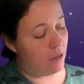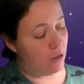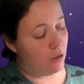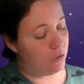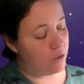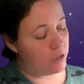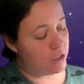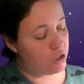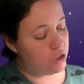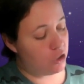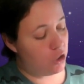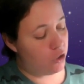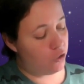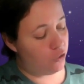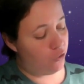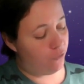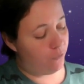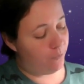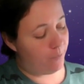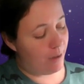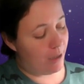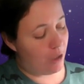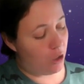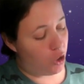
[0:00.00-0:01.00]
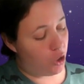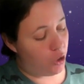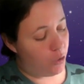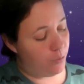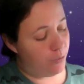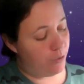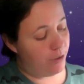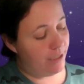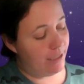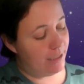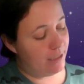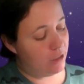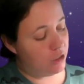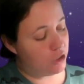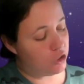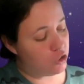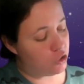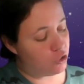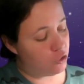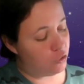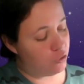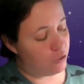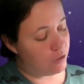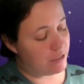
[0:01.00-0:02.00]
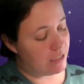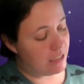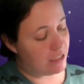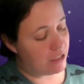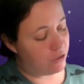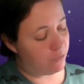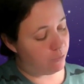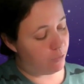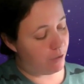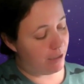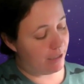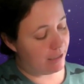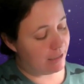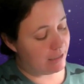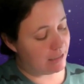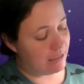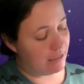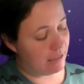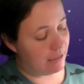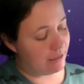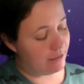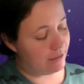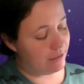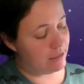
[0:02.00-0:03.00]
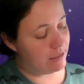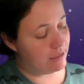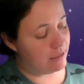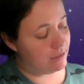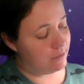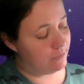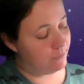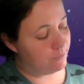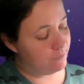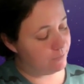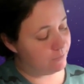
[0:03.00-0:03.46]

start off by opening two sets of brackets like this.